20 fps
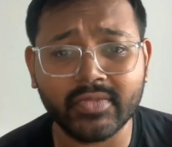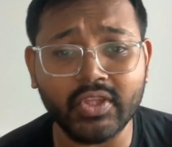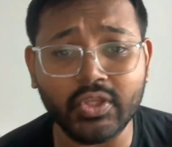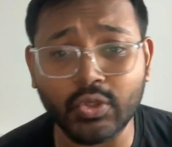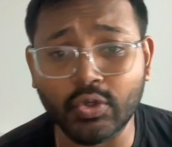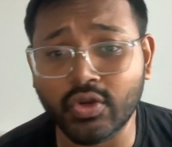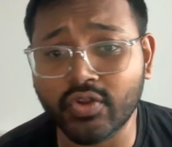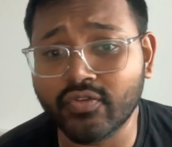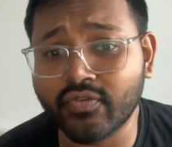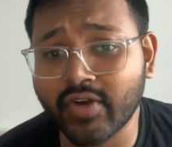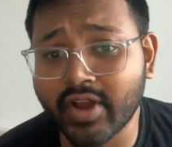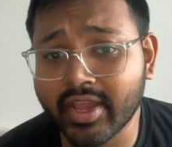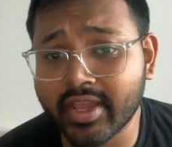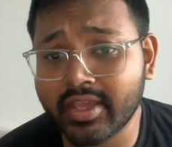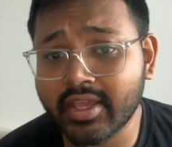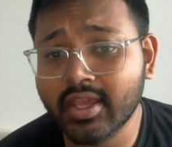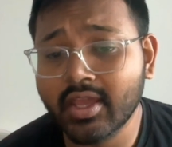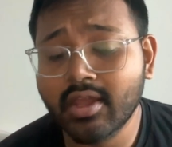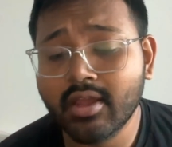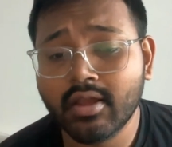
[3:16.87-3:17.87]
unify
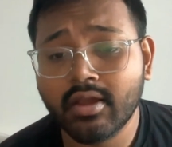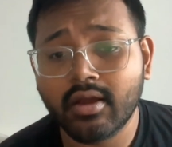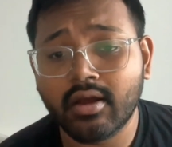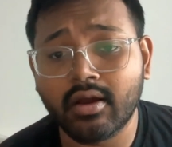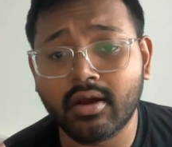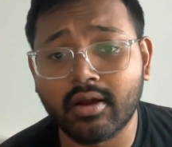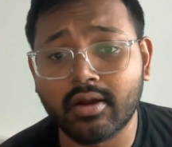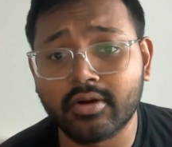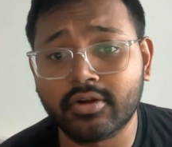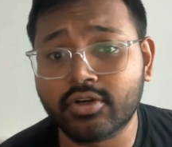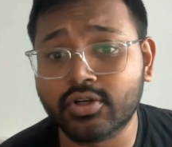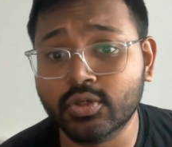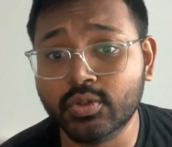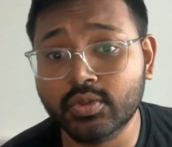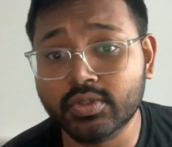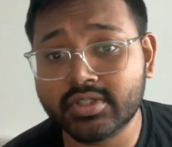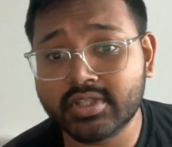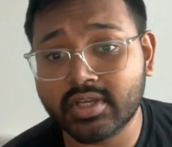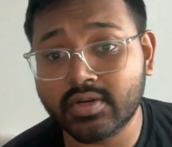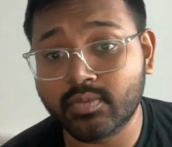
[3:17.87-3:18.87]

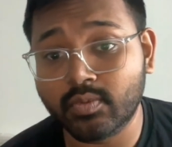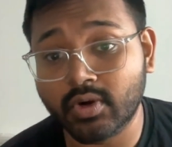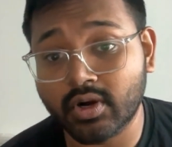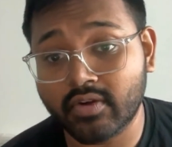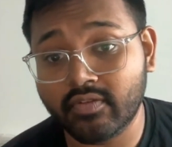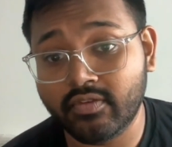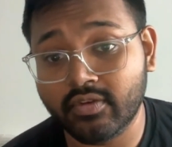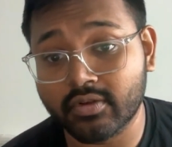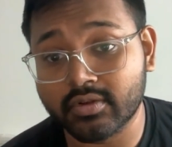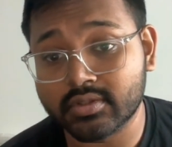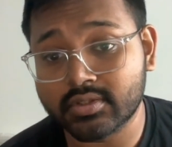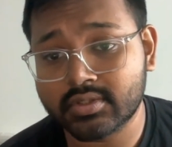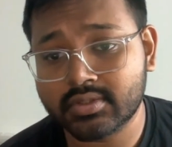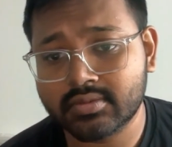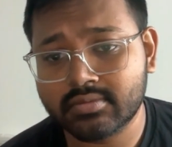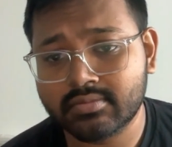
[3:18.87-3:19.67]
tools and workflows.